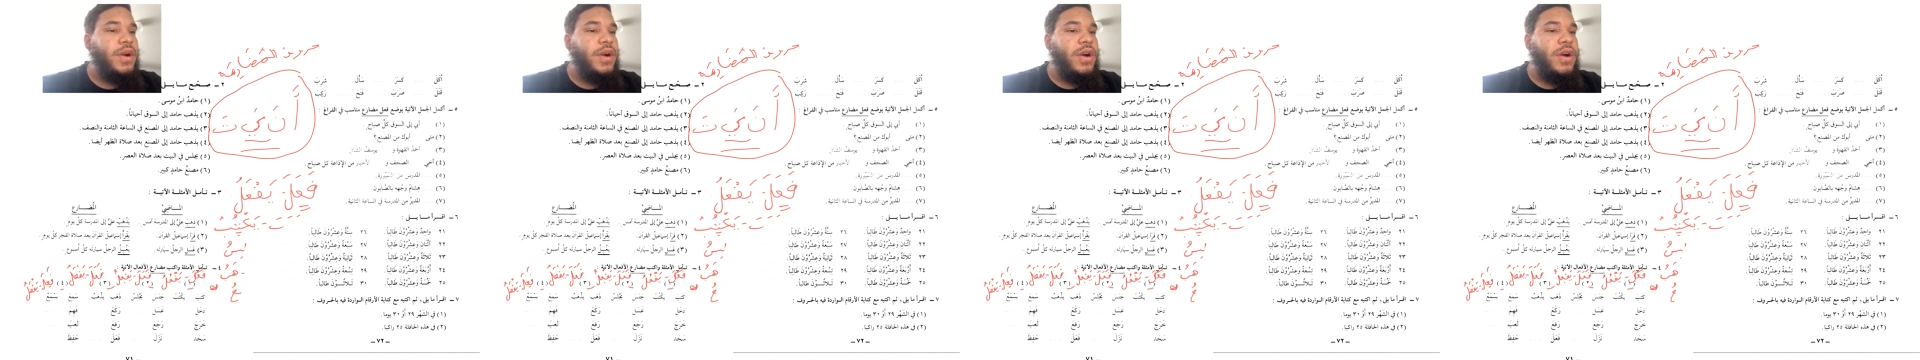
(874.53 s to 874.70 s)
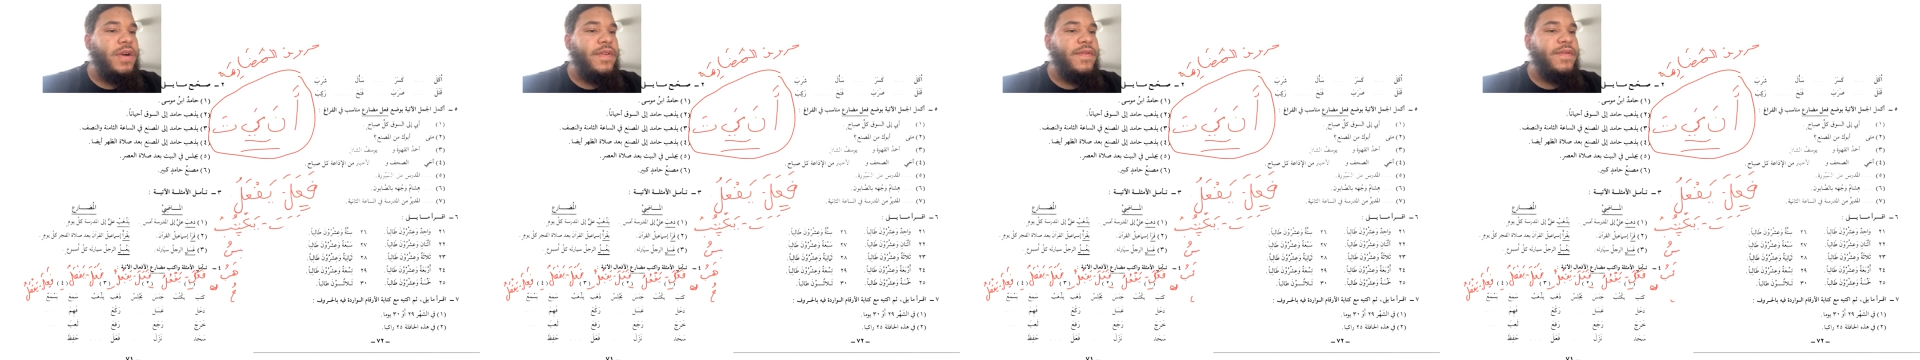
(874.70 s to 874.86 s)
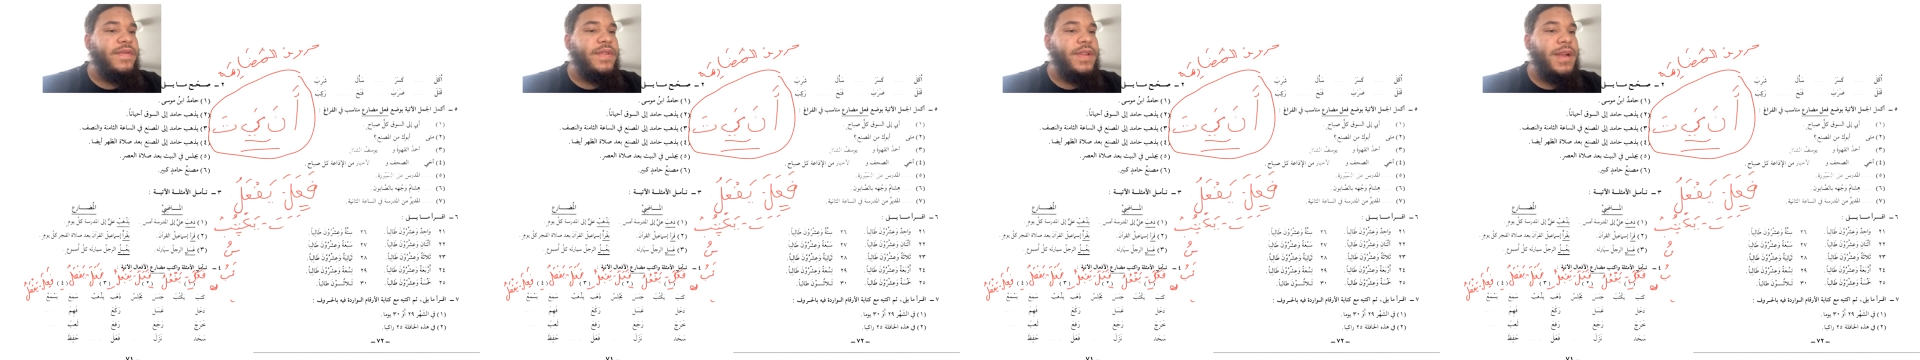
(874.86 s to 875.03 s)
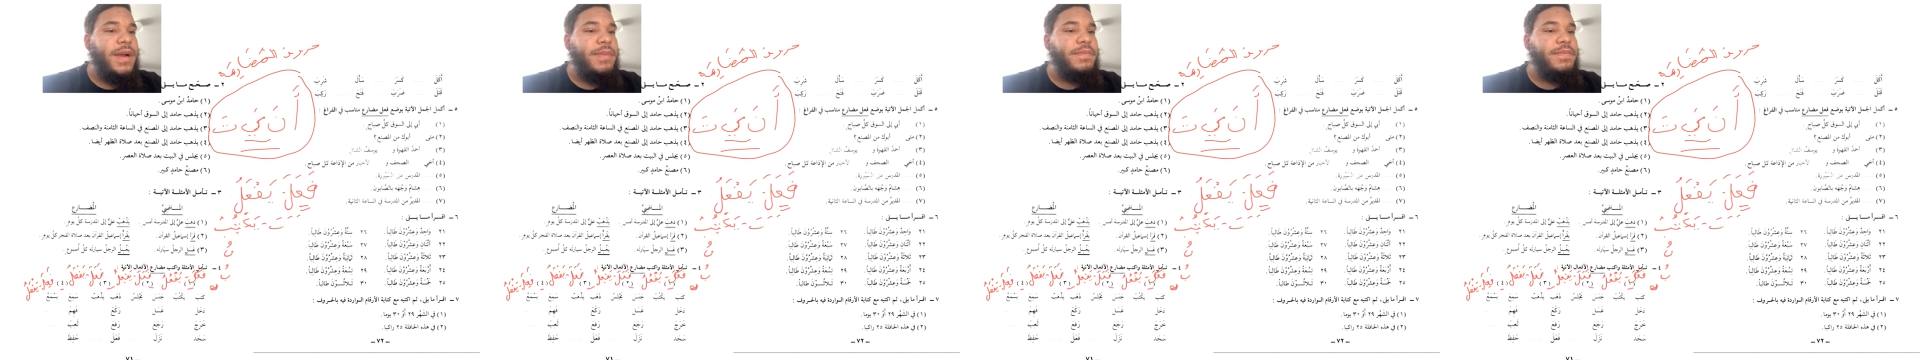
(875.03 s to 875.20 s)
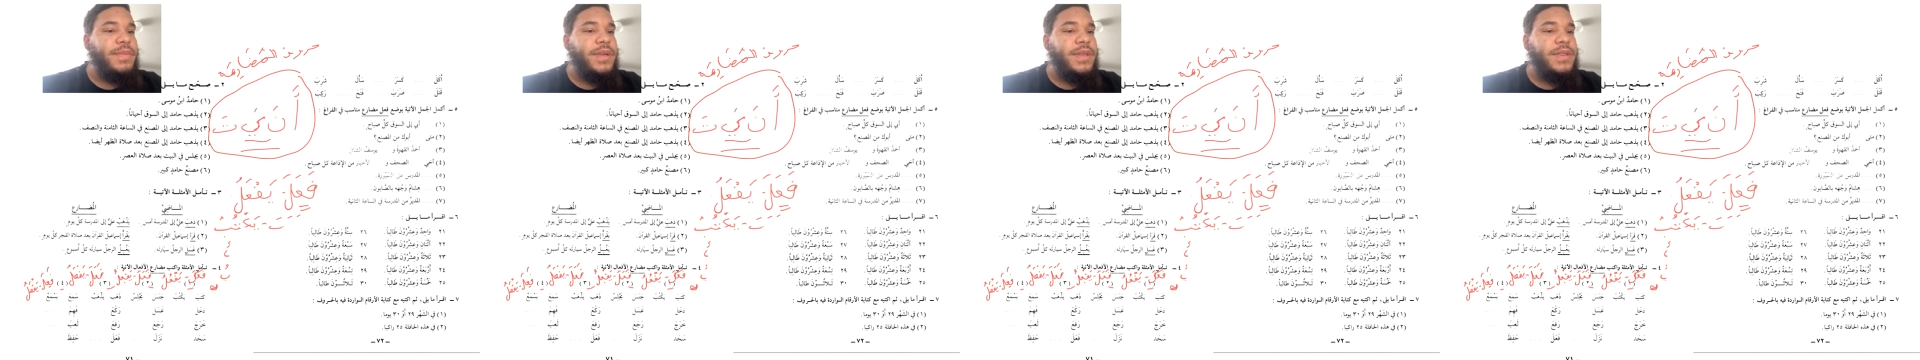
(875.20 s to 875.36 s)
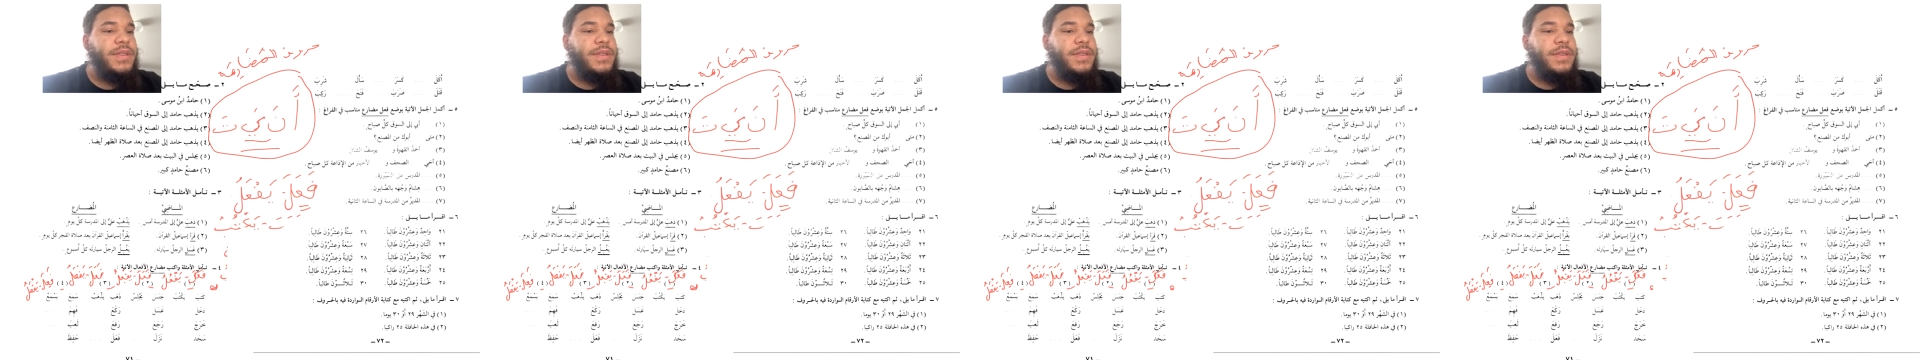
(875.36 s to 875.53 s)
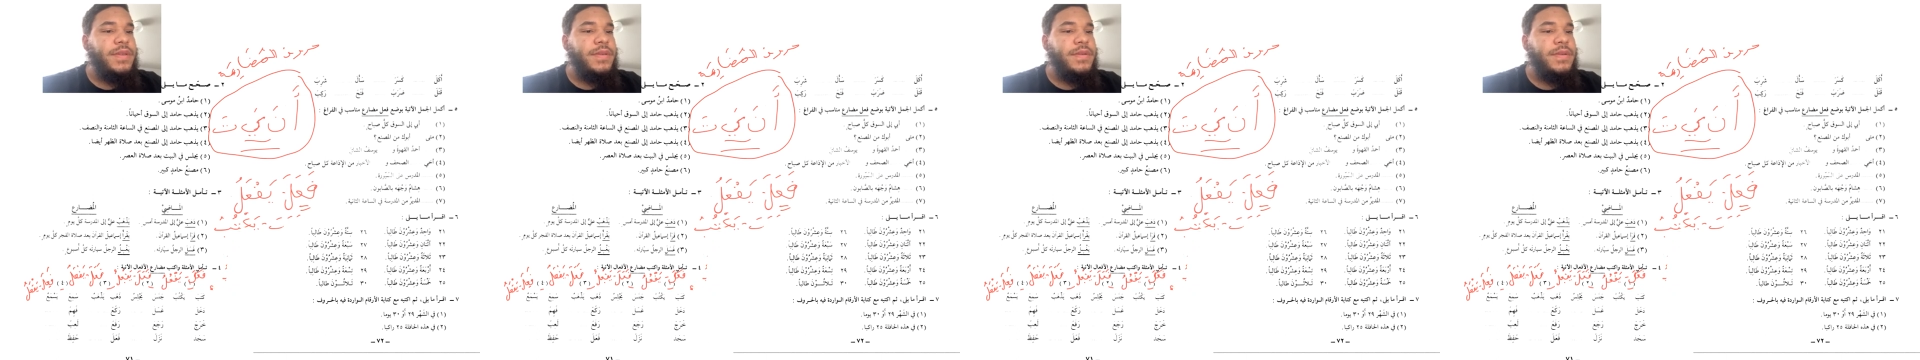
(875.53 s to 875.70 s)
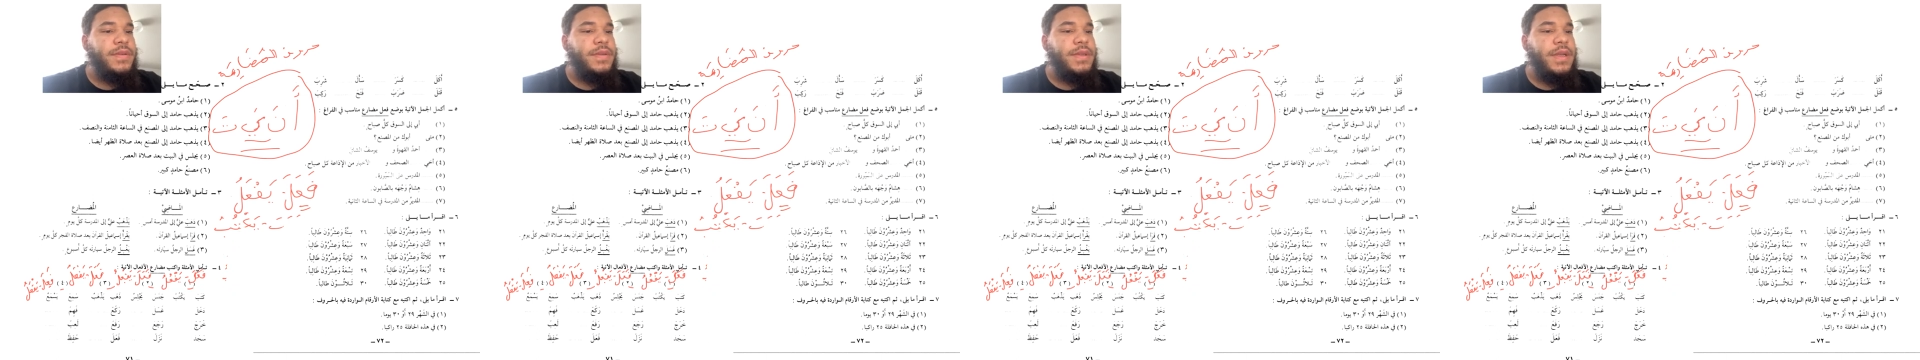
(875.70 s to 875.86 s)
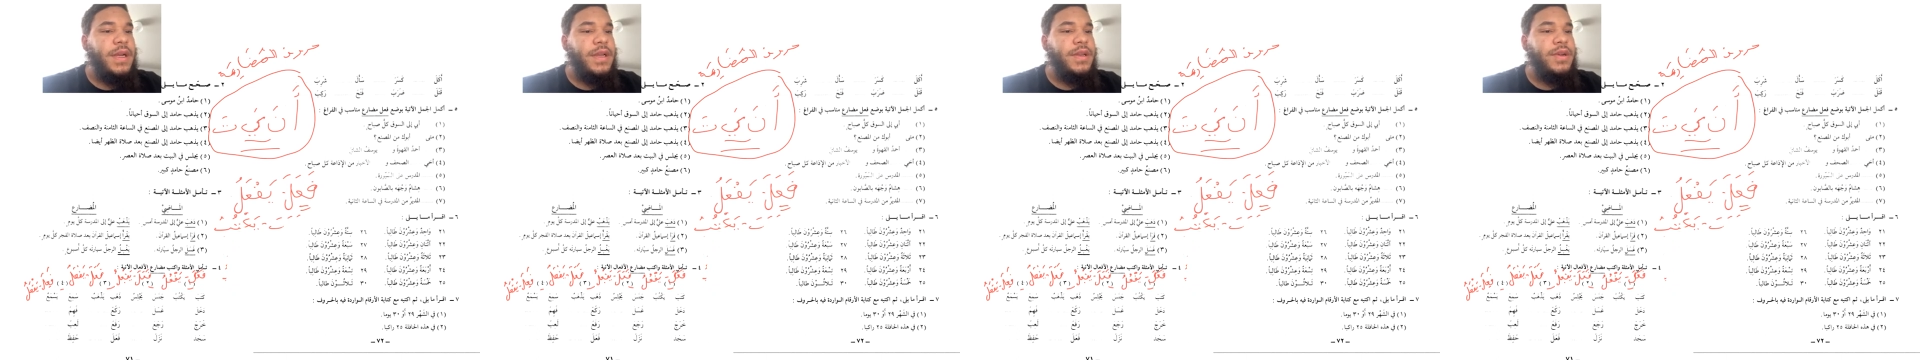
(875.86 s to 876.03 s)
of numbers that